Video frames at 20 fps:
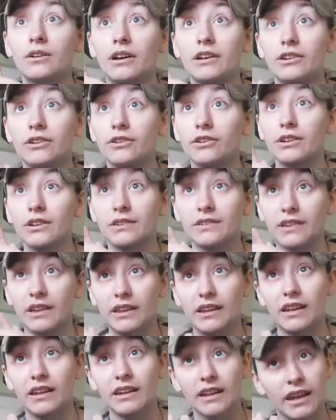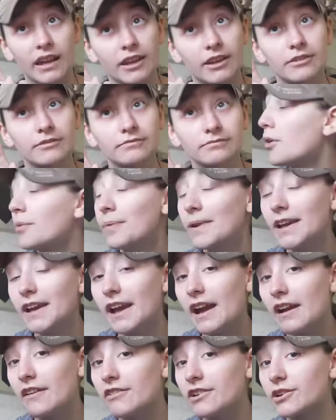I'm not going to say their name.
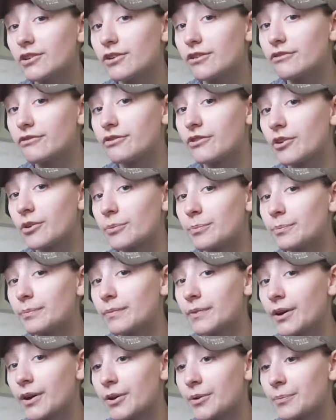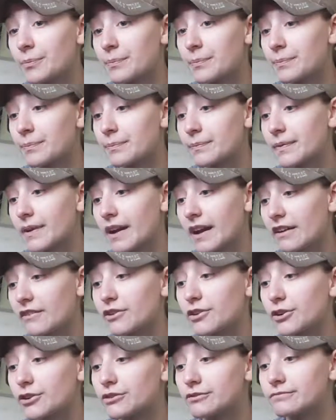Probably Aragorn from
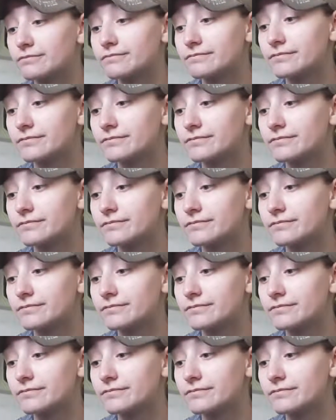Aragorn.